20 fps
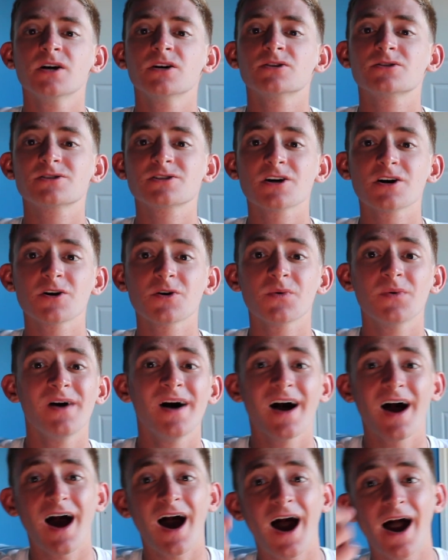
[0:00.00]
So,
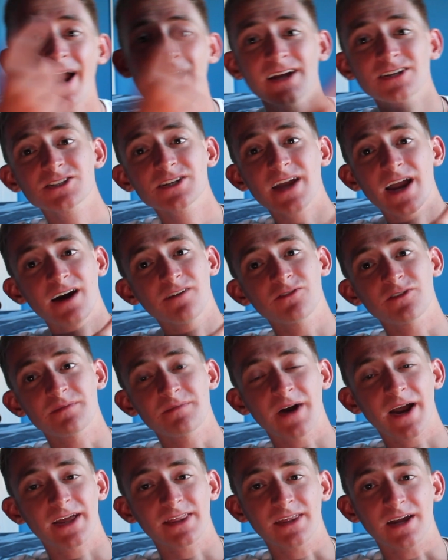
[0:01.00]
I actually have one
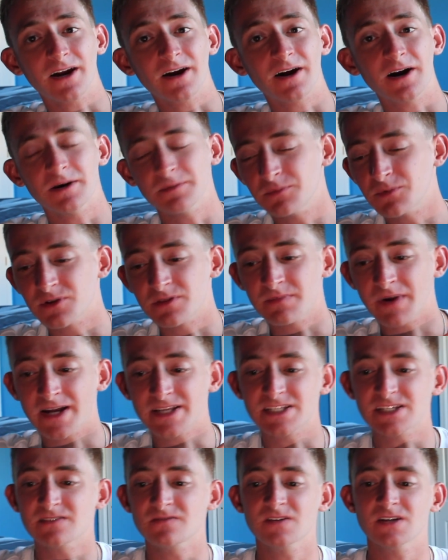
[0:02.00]
back there up with my
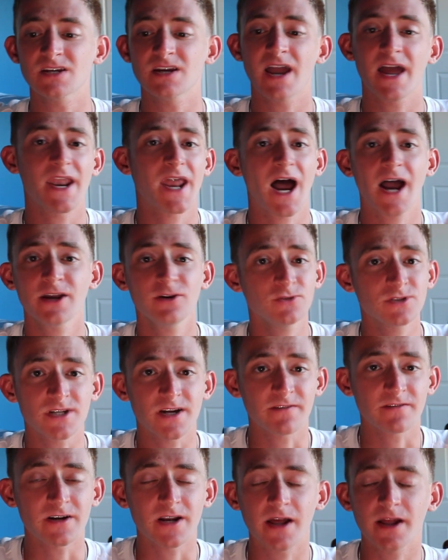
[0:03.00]
TV, and I use it
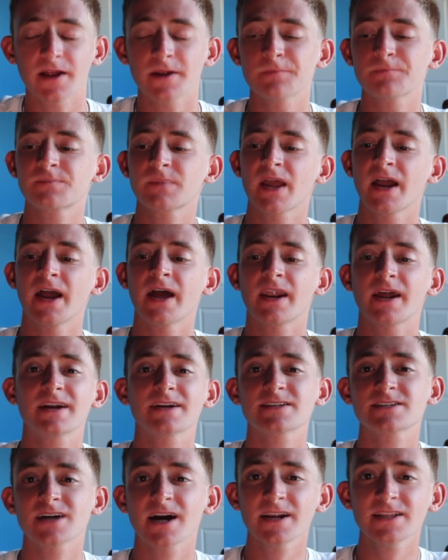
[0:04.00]
every night. And I
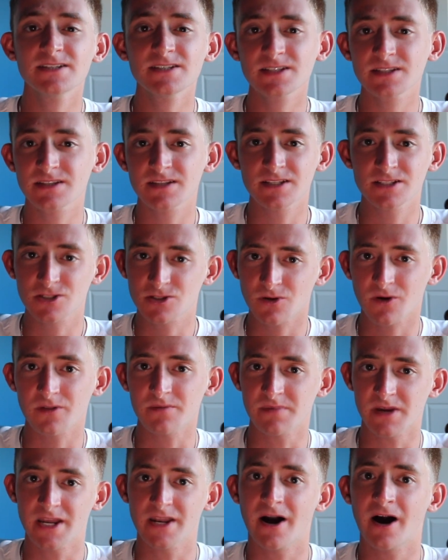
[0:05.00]
decided to install the
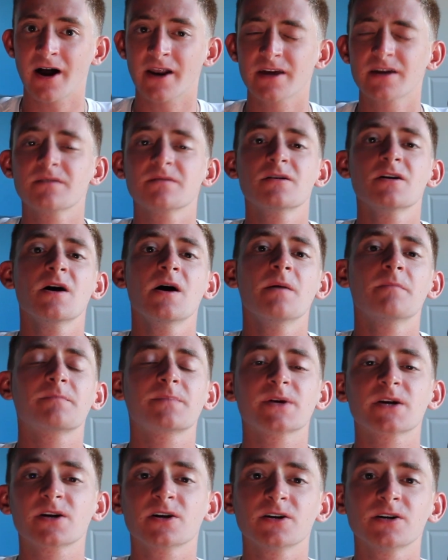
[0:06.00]
beta on it
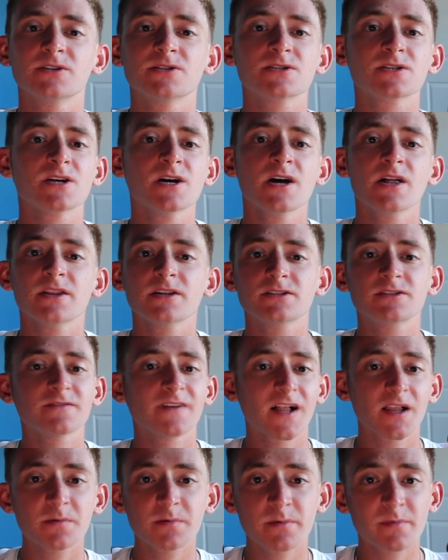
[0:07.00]
because the
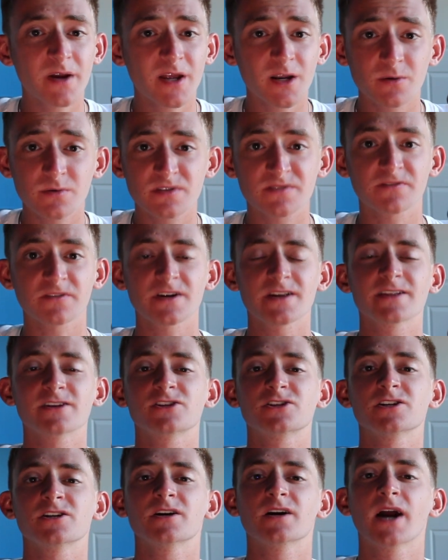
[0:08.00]
developer beta was free
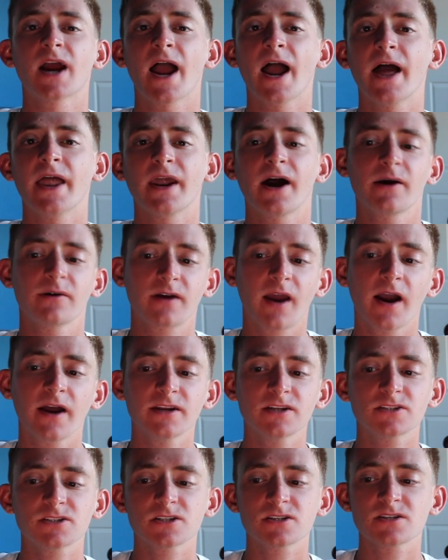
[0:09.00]
this year, and I
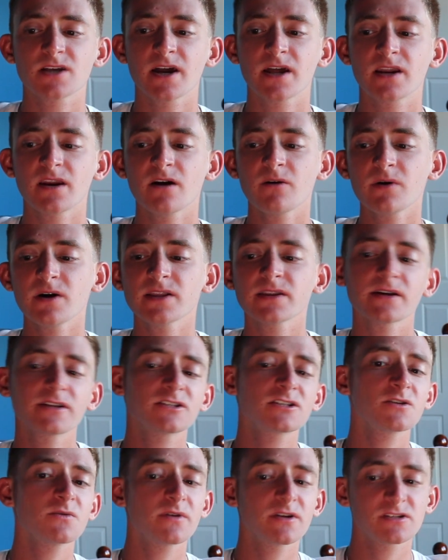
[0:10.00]
kind of just said, no, let's
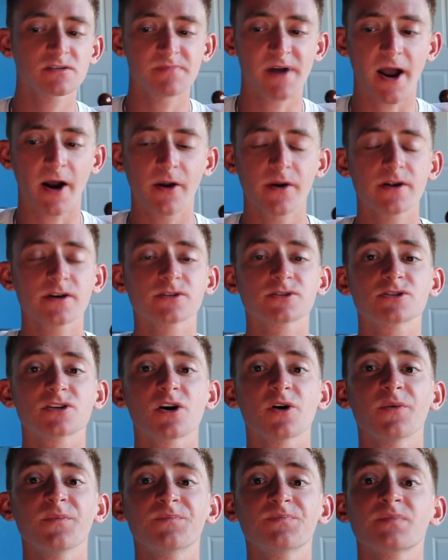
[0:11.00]
see what it's about.
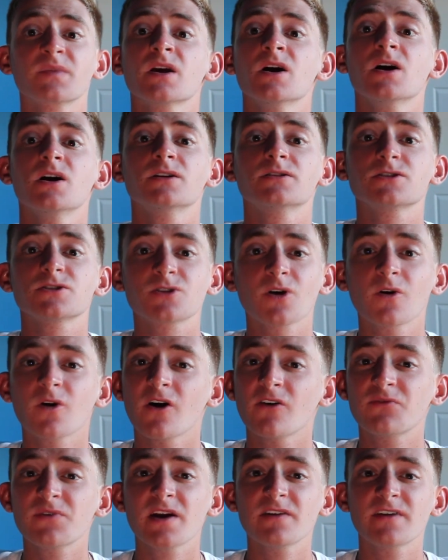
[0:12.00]
So, to start
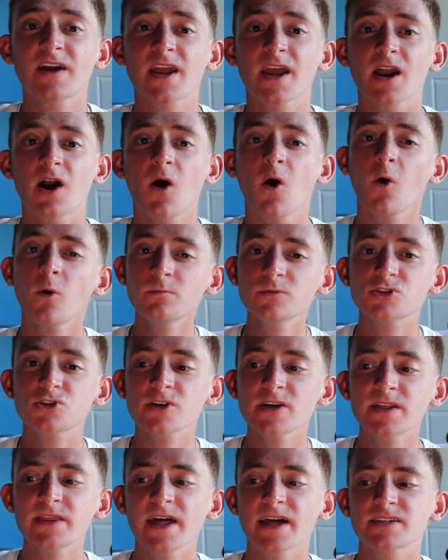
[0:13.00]
off, we have a home
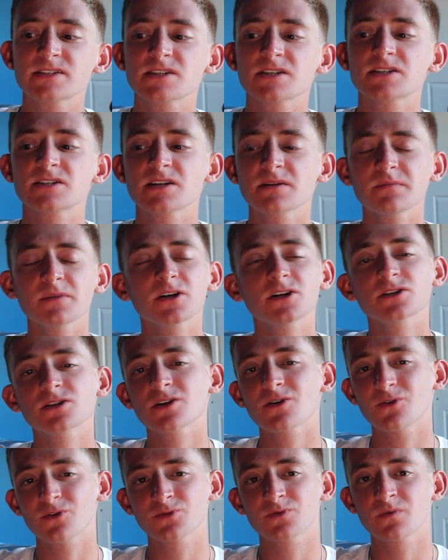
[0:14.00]
screen that's similar to
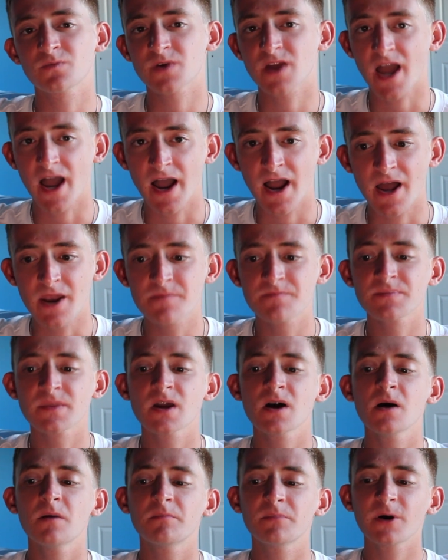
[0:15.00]
the old one we had,
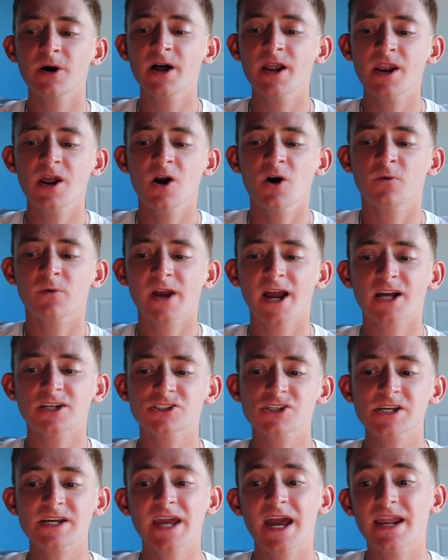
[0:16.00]
but we
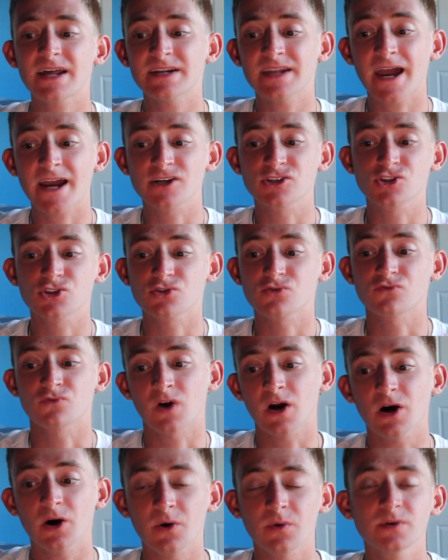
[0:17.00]
actually get an extra
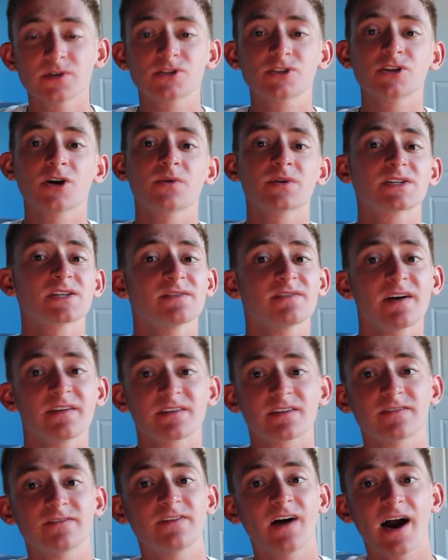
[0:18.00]
row. So instead of
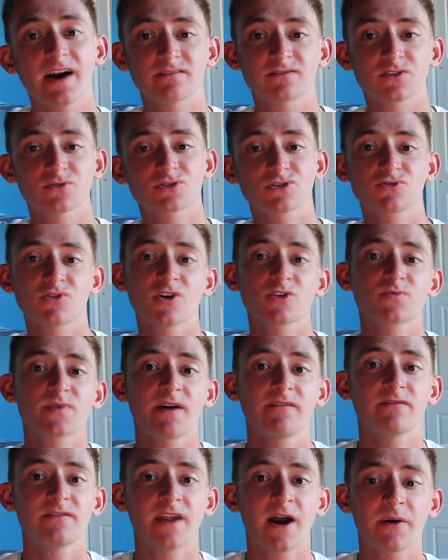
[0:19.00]
having five rows across, we
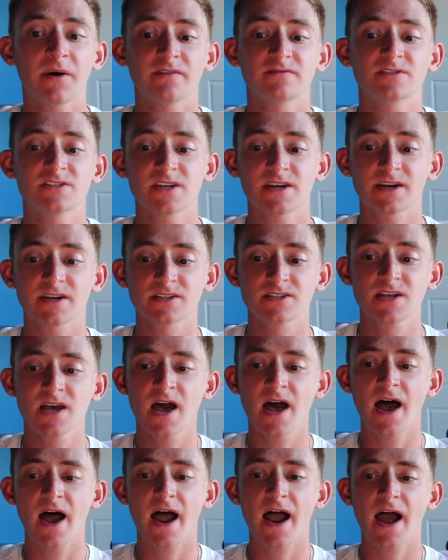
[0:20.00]
have now have six,
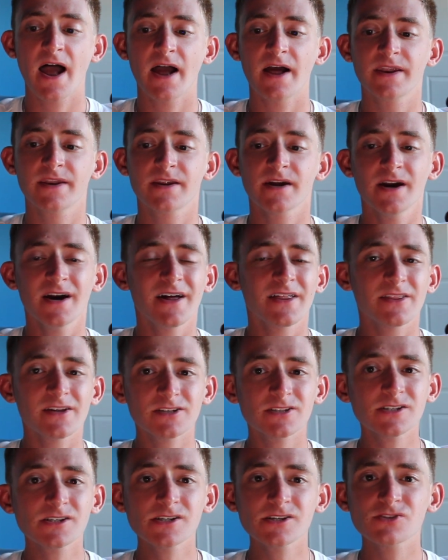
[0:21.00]
and
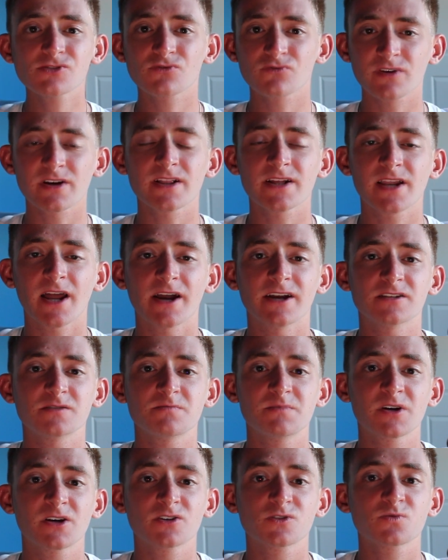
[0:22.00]
this is really nice
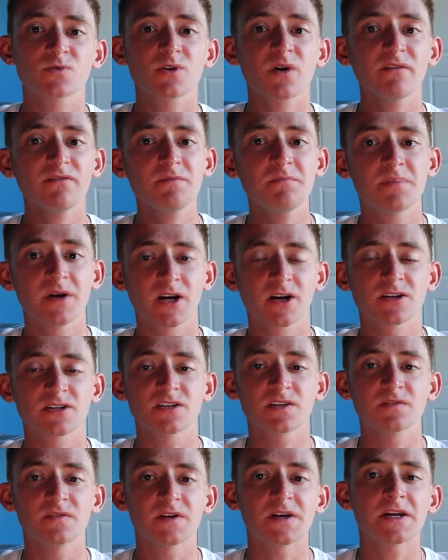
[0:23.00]
because when you have a bigger
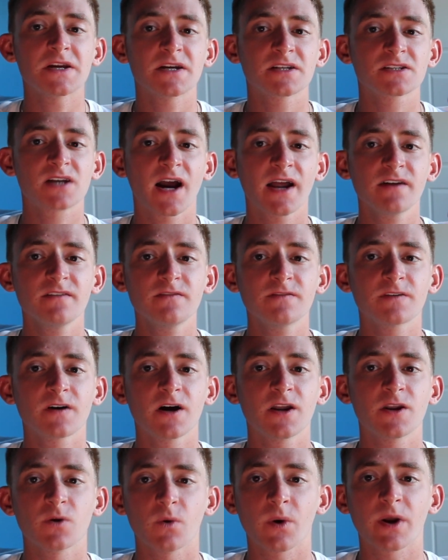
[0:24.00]
TV, it's kind of
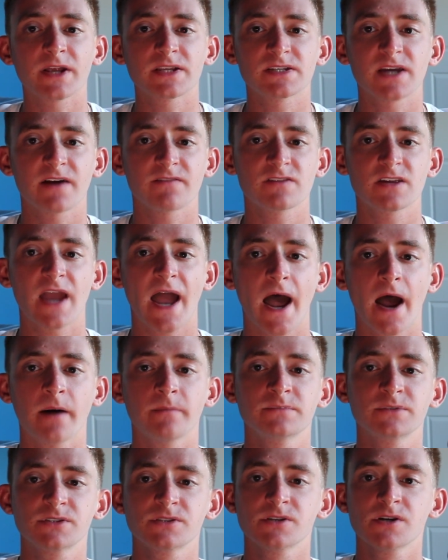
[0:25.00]
annoying to have the
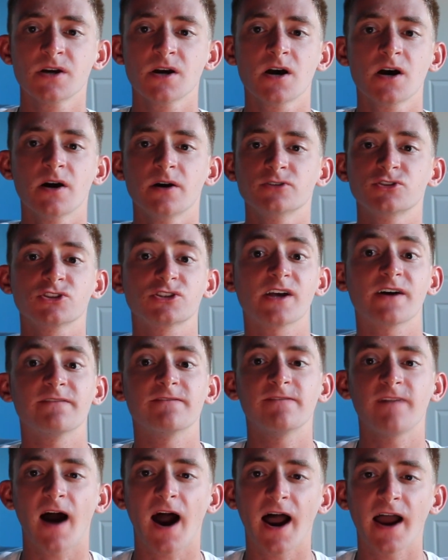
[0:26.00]
apps just have
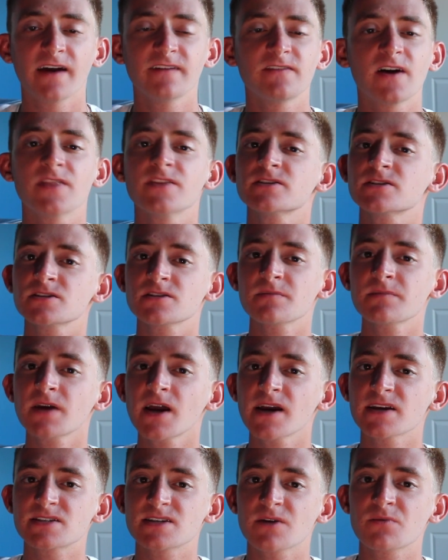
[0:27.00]
five. And this is something
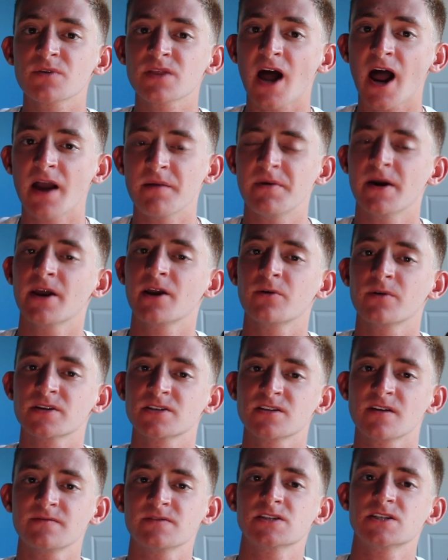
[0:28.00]
I said with iPad OS
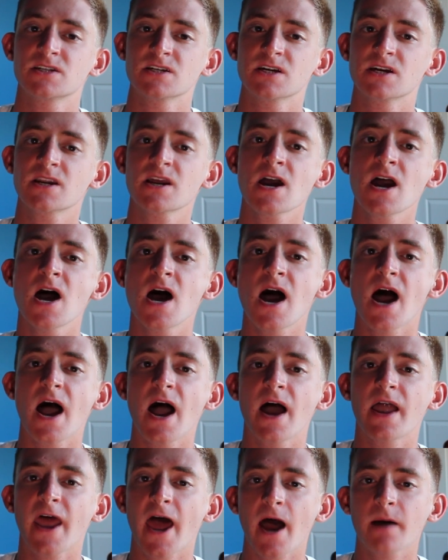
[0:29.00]
17,
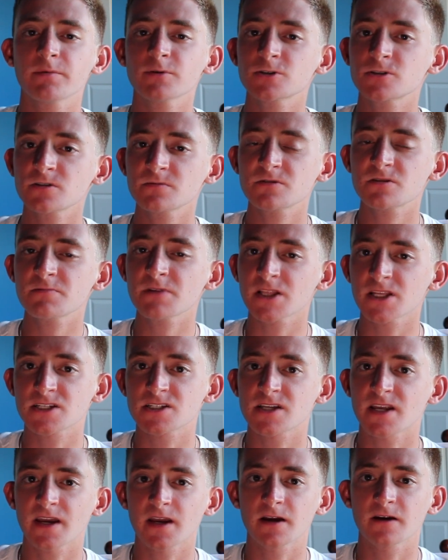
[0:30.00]
and Apple seems to be
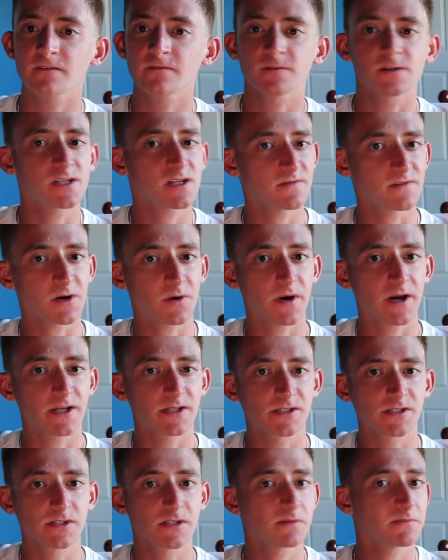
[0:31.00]
listening for
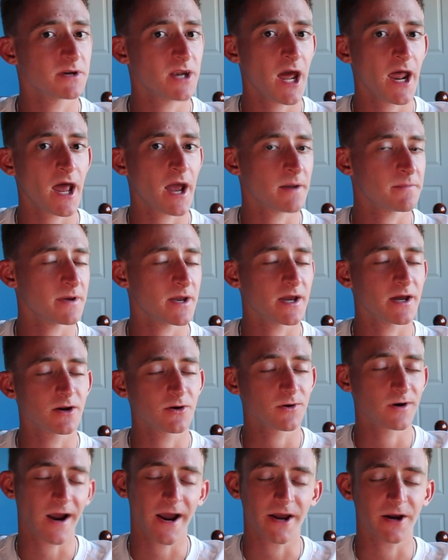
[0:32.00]
tvOS, but not iPad
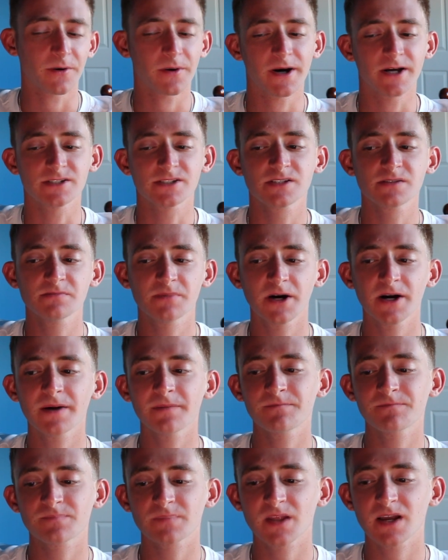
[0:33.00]
or iOS.
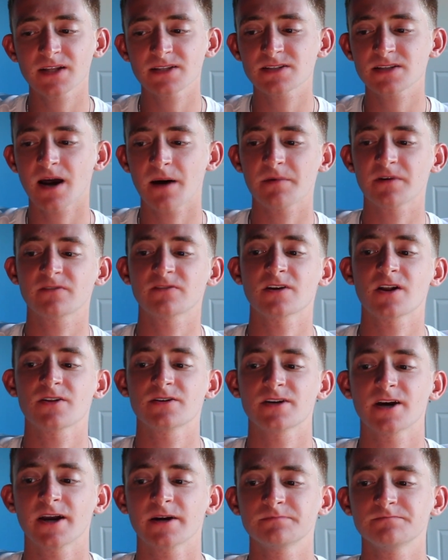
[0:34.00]
But that's a topic for another
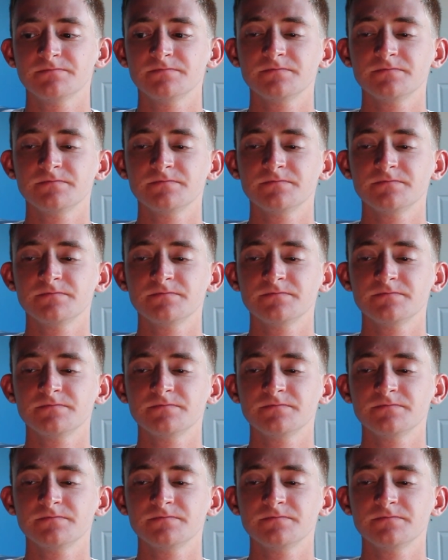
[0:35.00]
day.